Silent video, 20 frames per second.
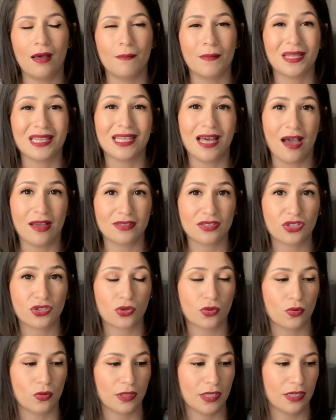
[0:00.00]
last
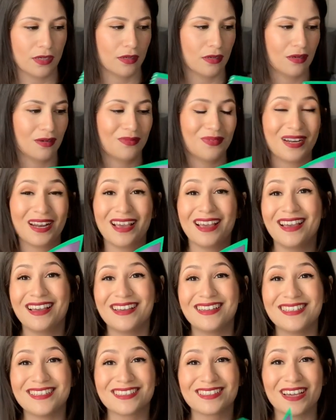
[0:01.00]
school year when
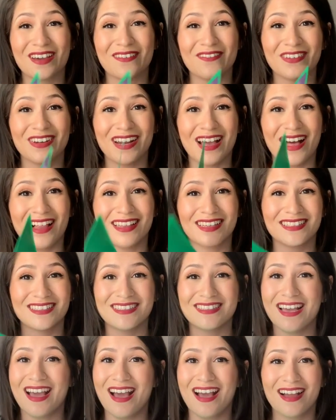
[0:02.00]
I discovered
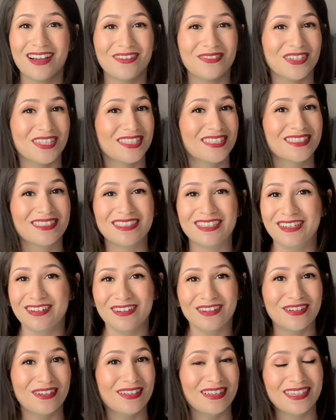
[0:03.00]
Alex's hack, which,
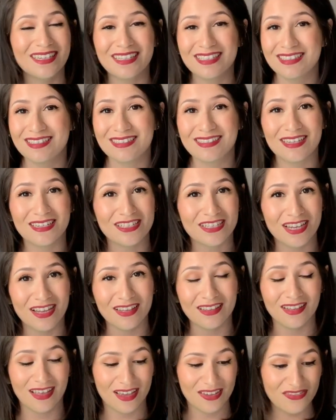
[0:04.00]
girl, it is such a
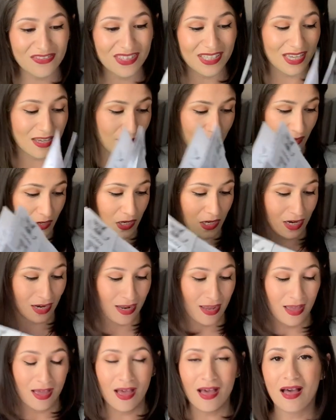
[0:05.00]
lifesaver.
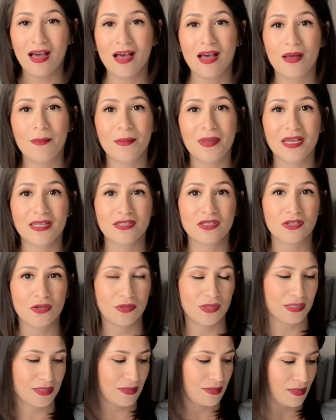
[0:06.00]
And so
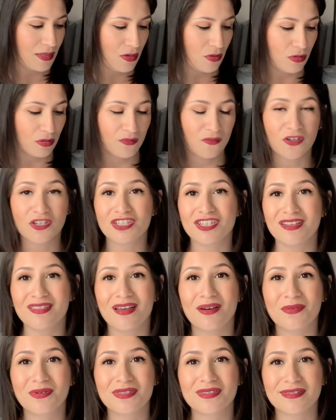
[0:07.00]
this is the old version
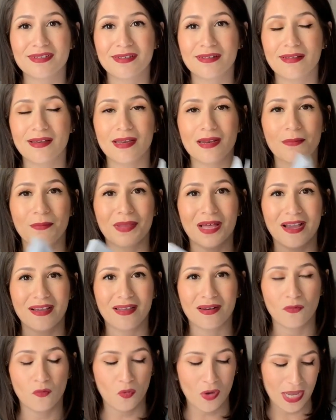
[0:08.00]
that was still in black
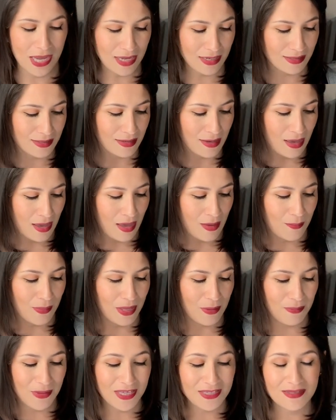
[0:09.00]
and white.
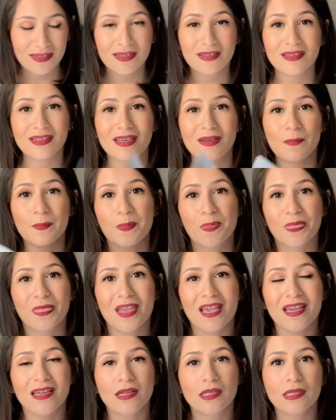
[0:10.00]
But basically,
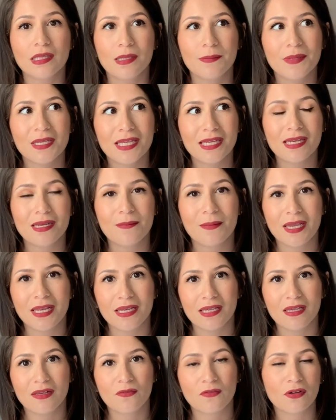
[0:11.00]
it eliminated my
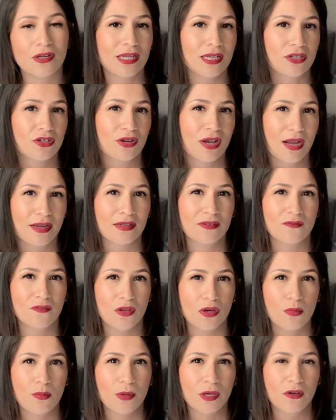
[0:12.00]
need for an interactive
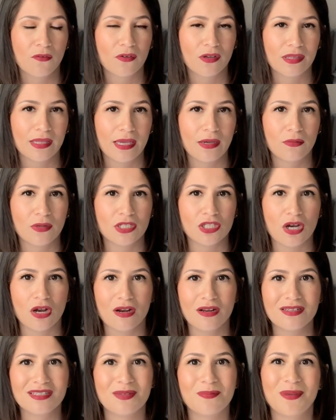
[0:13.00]
notebook for language
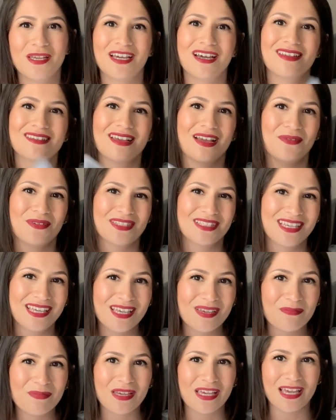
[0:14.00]
arts because I was
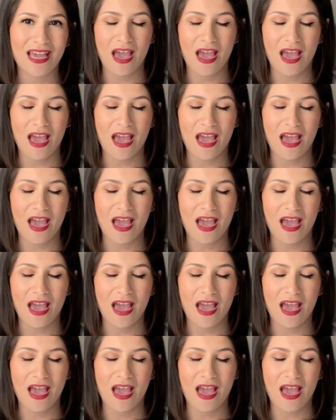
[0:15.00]
keeping